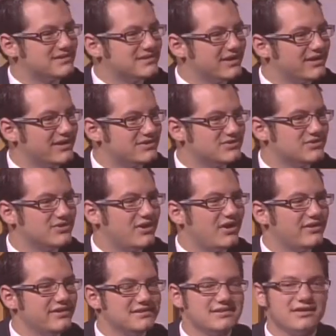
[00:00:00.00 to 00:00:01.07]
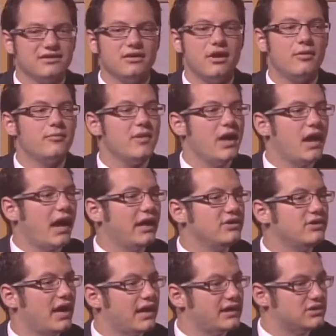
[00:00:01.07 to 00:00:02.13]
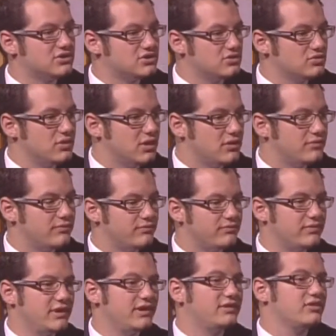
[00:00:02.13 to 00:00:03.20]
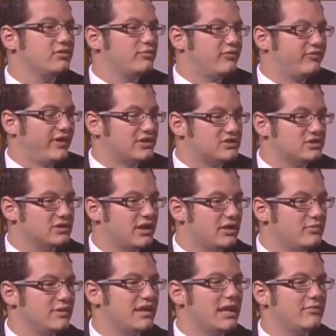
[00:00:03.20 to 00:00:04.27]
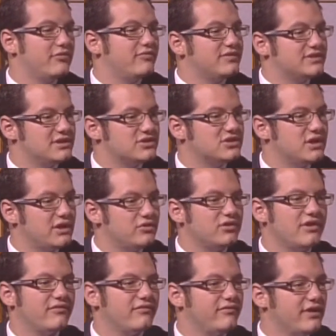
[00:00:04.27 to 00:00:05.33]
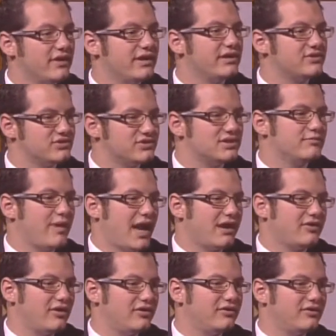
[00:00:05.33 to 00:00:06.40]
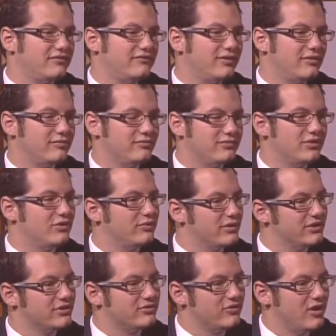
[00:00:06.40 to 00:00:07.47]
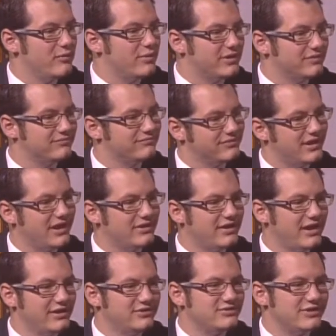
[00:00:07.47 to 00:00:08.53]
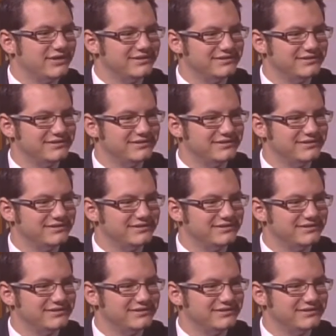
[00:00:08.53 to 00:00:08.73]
telling our studio audience here how you got into the profession, how you became a physician. I know you have a very interesting background of where you grew up and how you got into it.